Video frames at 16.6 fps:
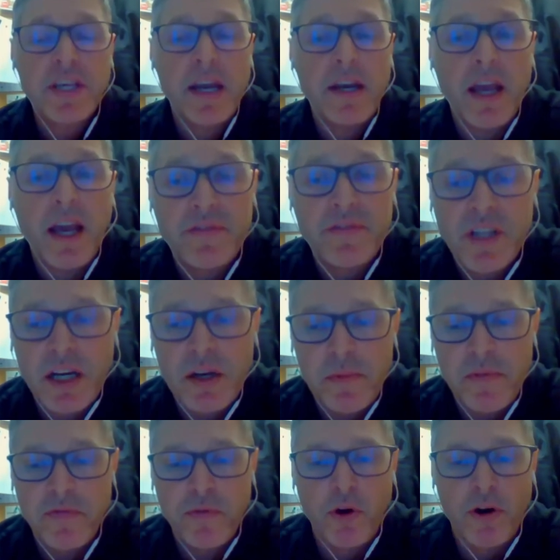said it
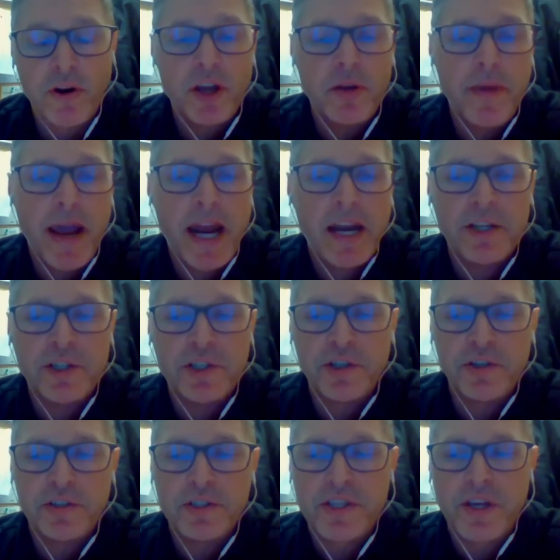before. A good
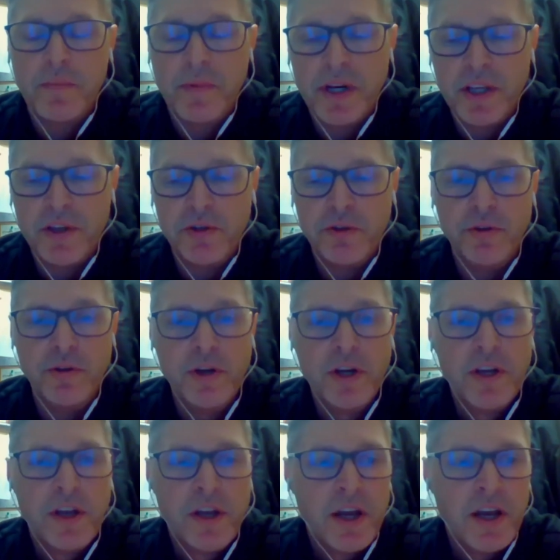manager is somebody who
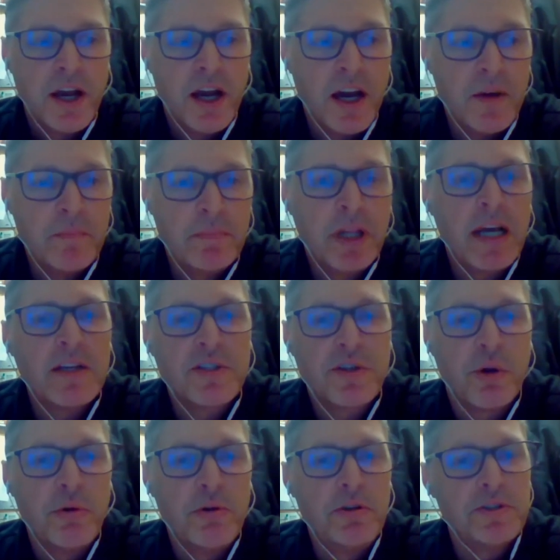plugs
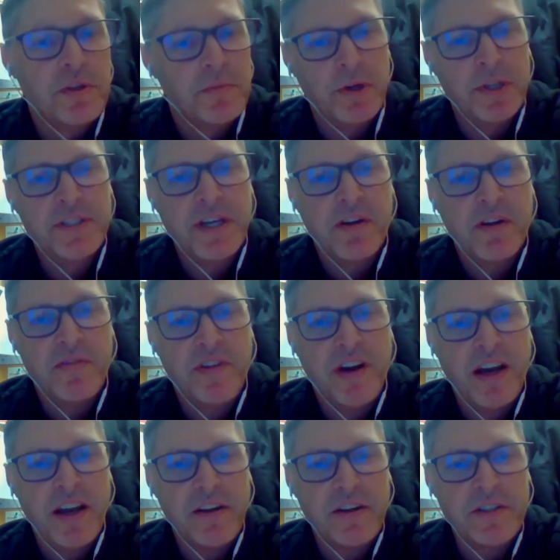holes and puts out
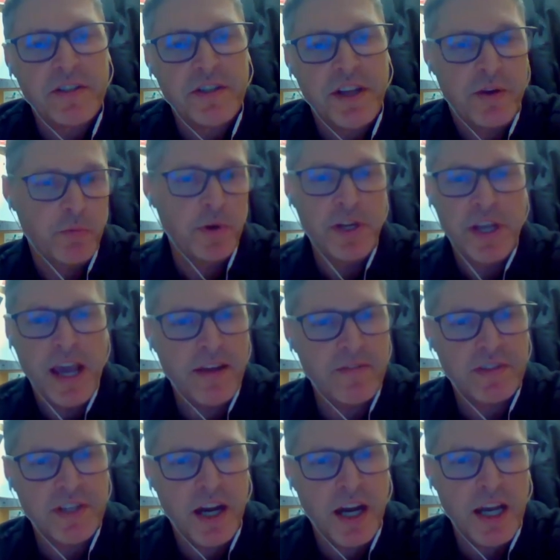fires. And when you
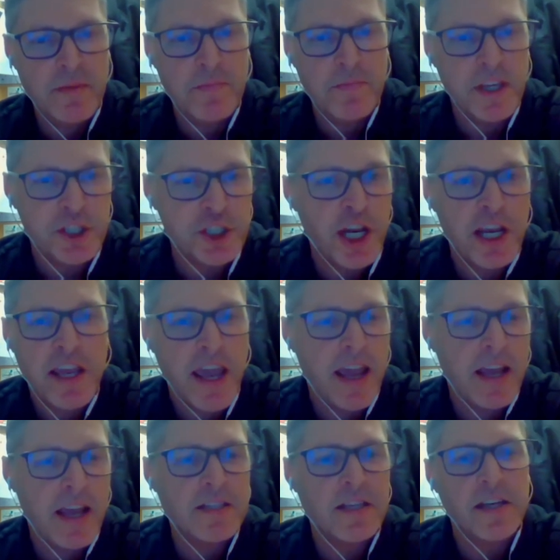have time, you shake
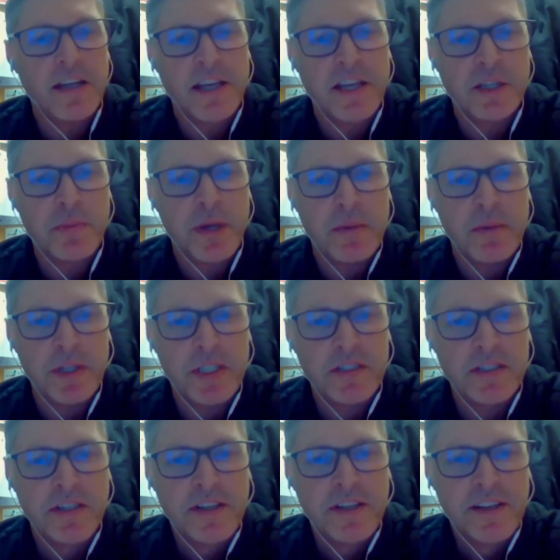hands and you kiss babies.